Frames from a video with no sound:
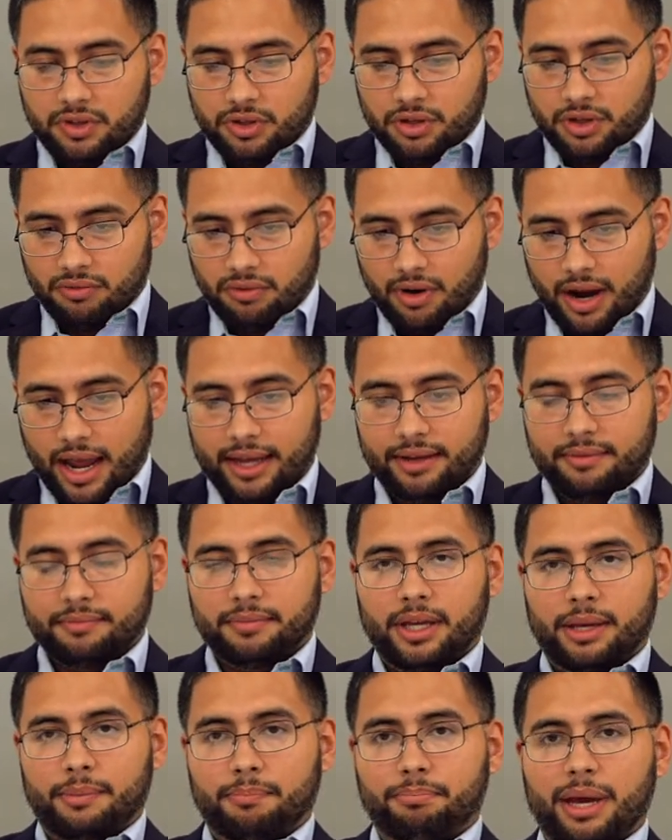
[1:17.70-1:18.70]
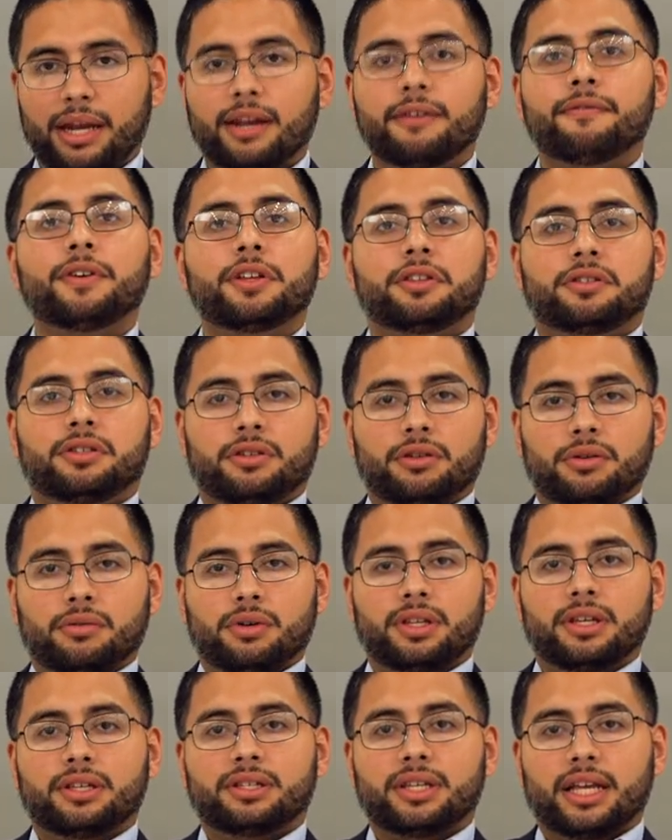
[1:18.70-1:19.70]
You're right. It benefits you
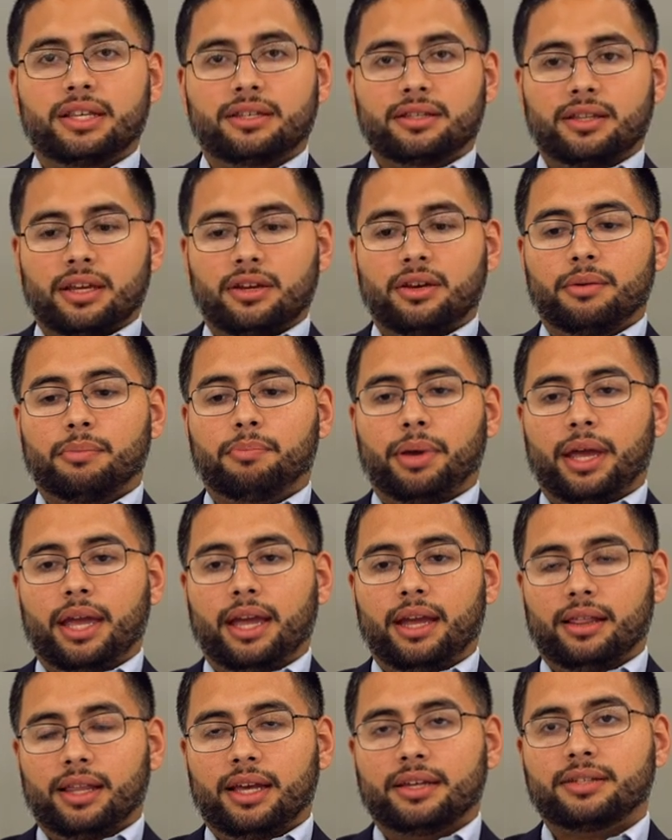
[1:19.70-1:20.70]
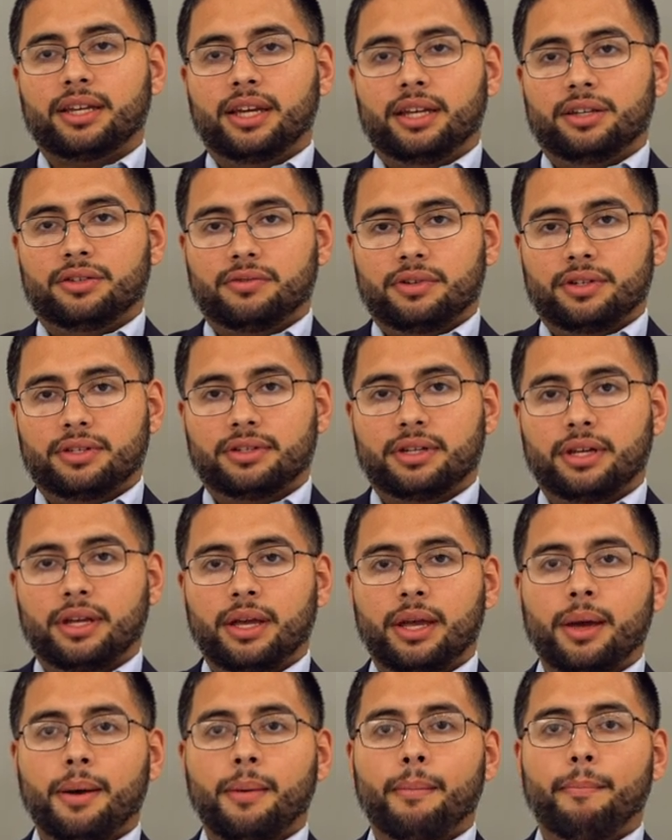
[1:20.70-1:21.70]
in the sense that you're paying less interest,
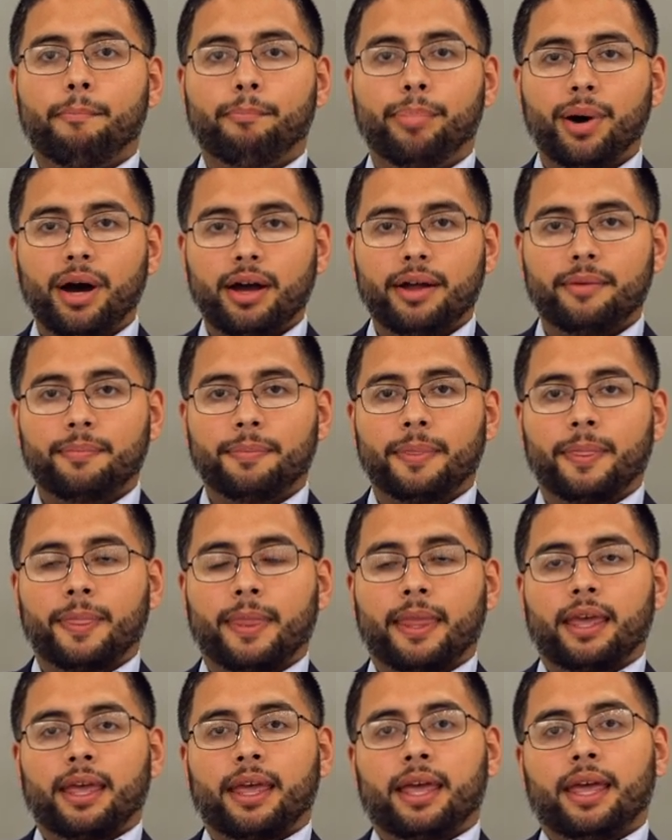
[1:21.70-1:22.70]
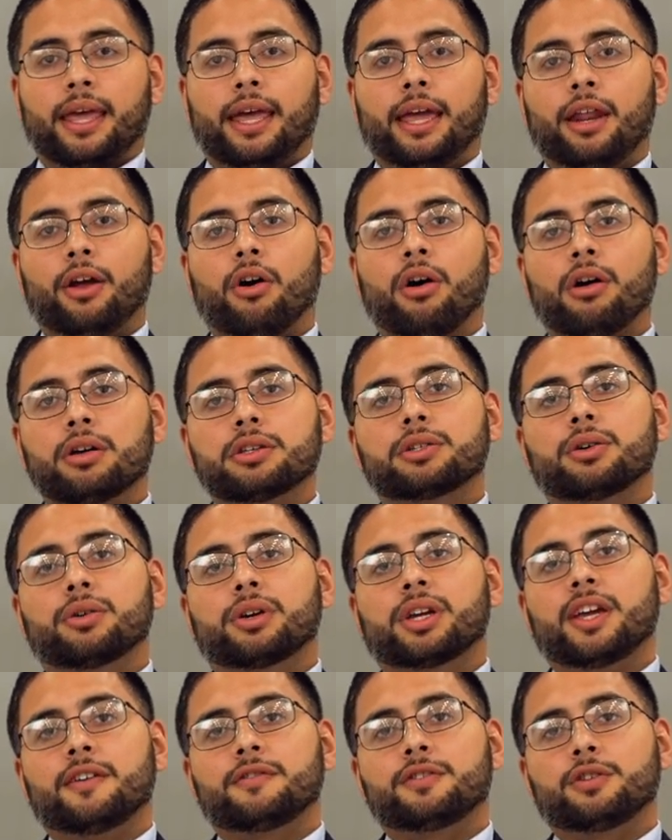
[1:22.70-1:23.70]
but it also
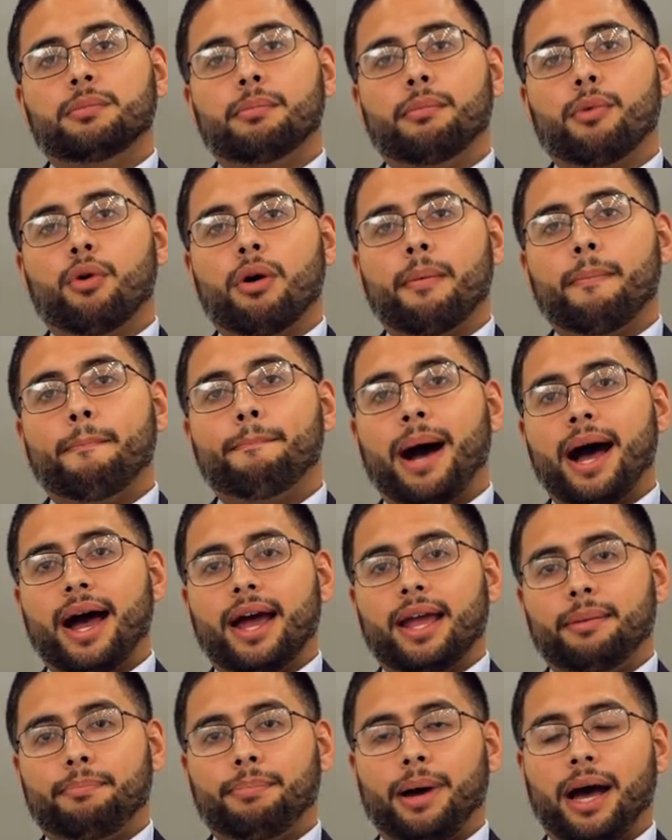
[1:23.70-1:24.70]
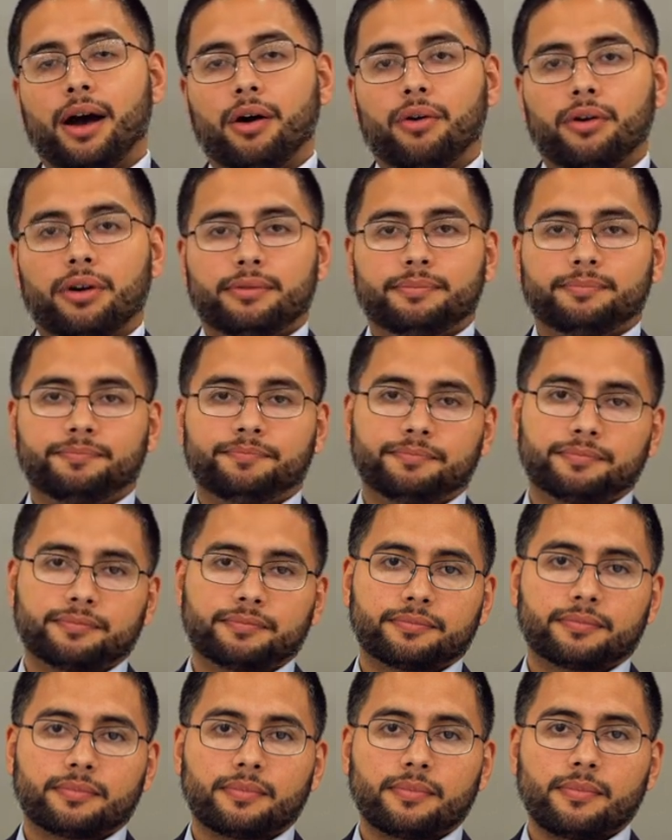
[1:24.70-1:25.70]
gives you more buying power.
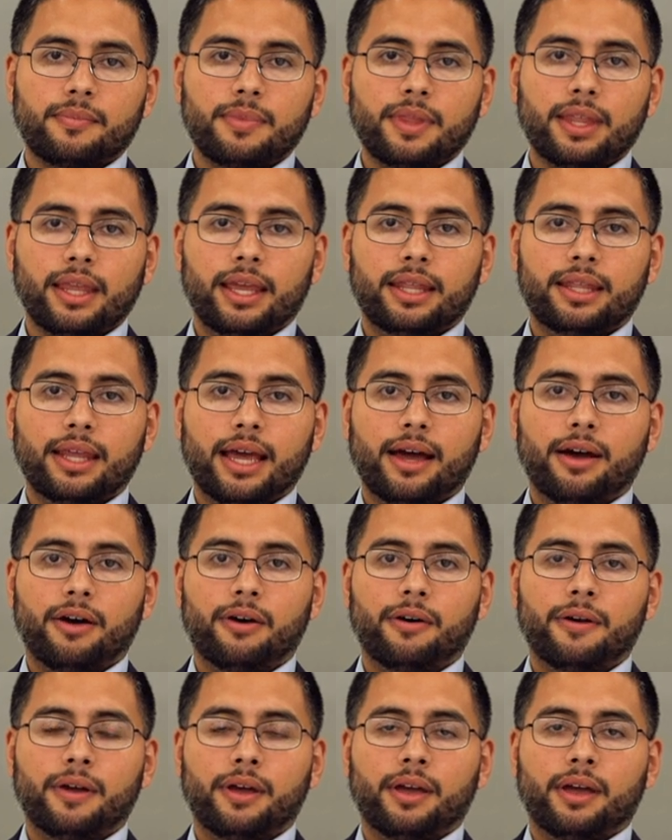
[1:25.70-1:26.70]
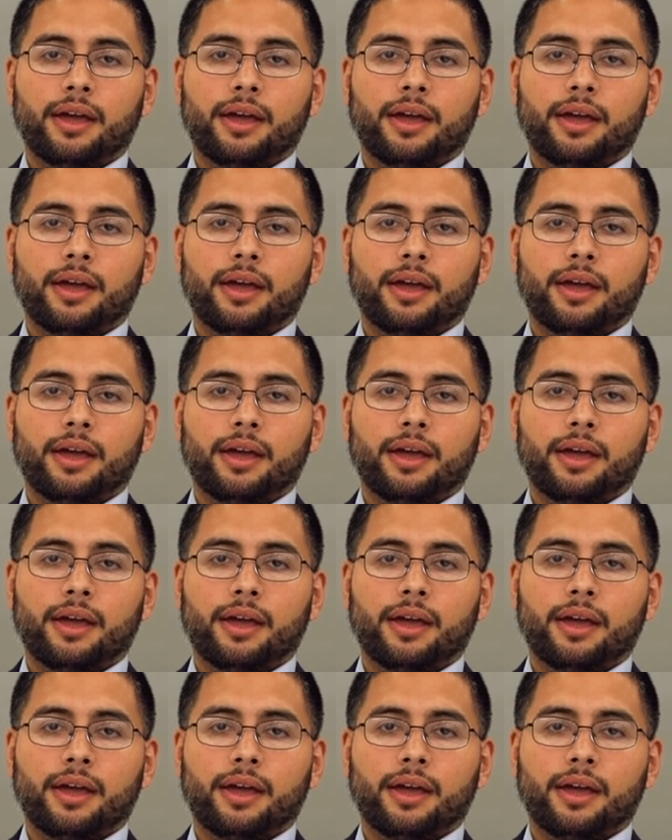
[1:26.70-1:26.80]
Now,